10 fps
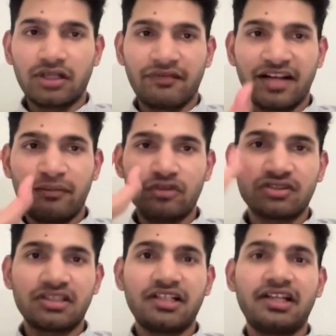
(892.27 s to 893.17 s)
if I have to
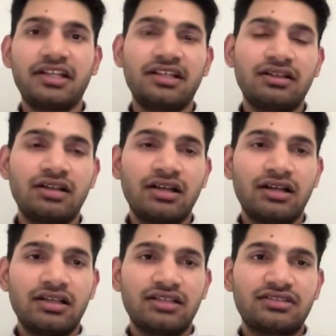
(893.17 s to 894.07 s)
share any
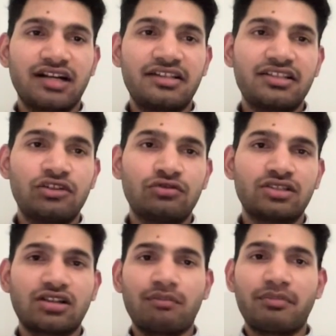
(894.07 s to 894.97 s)
strategy to
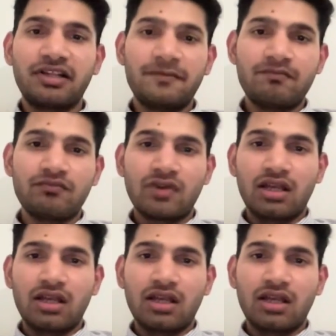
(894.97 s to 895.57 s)
the company,